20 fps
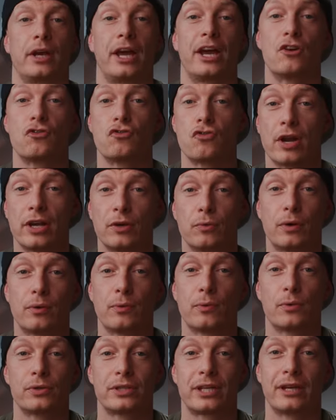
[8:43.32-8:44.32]
And right when
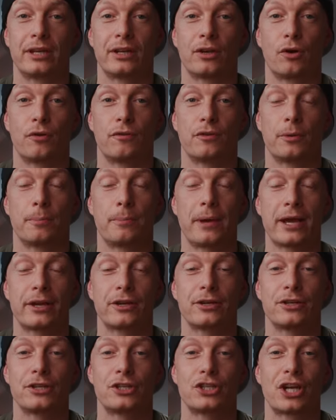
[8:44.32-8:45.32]
we was handing over the
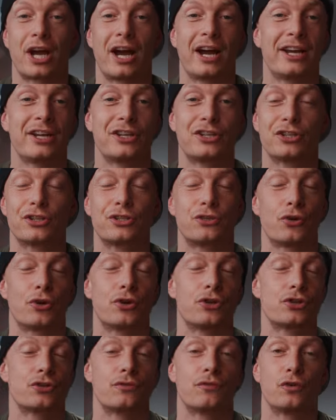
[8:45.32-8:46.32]
package, I just
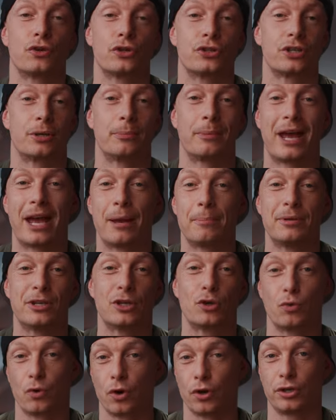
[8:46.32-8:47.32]
searched for some happy,
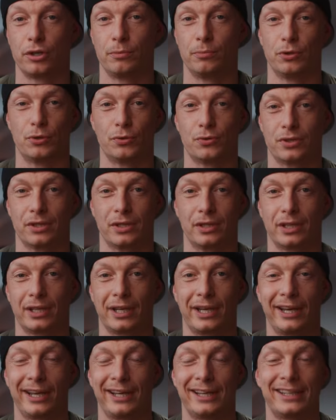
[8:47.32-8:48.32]
quirky music.
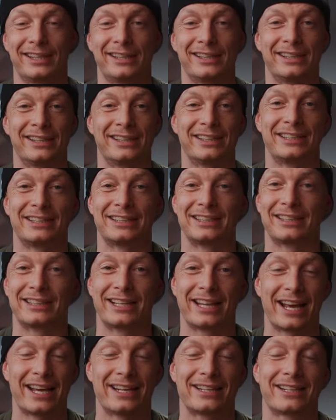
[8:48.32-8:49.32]
And
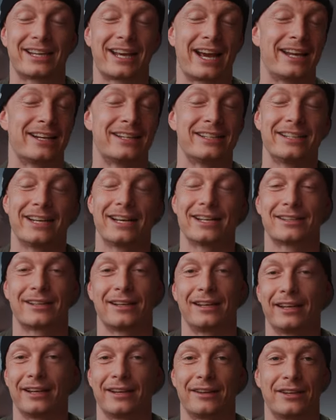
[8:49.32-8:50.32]
that kind of
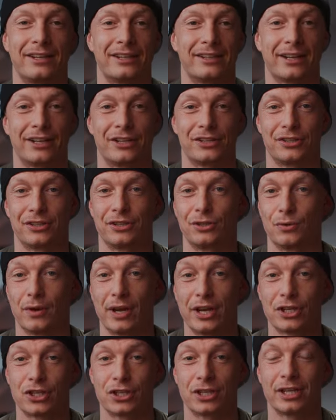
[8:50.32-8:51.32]
de-escalated the entire
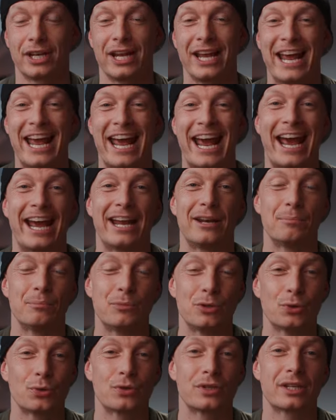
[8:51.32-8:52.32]
situation. And
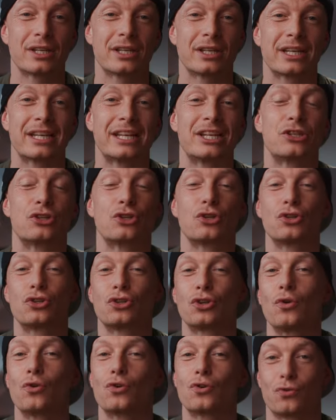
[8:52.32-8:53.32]
music is
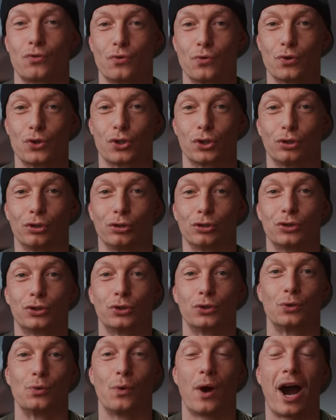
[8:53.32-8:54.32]
so crucial
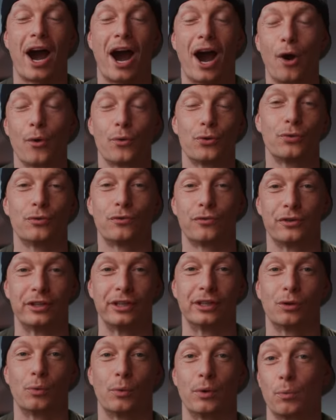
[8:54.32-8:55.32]
to how you
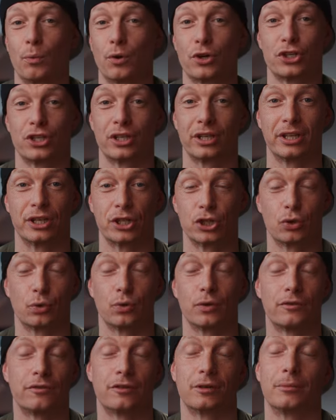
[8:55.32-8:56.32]
feel when watching a
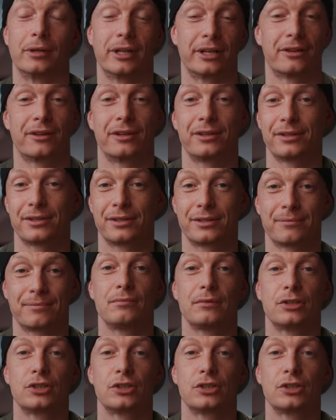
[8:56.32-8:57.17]
short film like this.